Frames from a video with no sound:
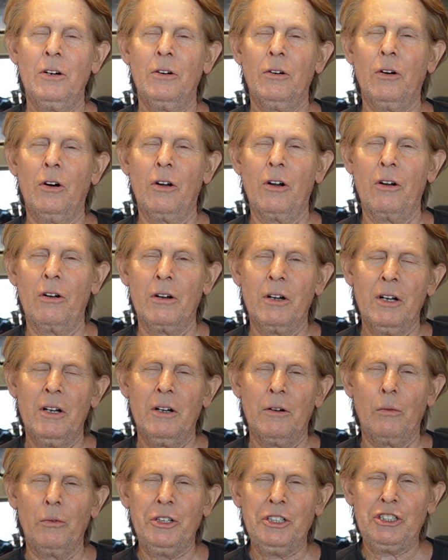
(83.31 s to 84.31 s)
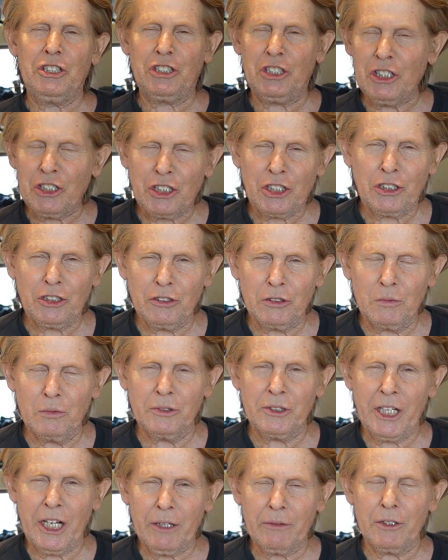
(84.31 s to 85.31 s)
or resisted
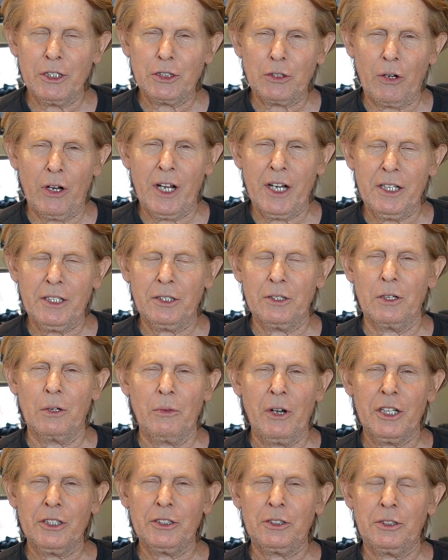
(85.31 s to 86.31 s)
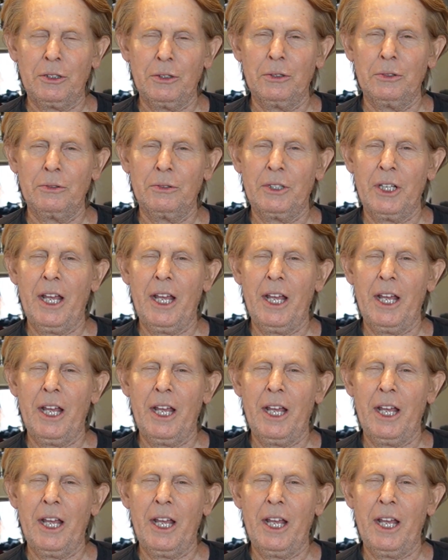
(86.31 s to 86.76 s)
when they were trying to arrest you,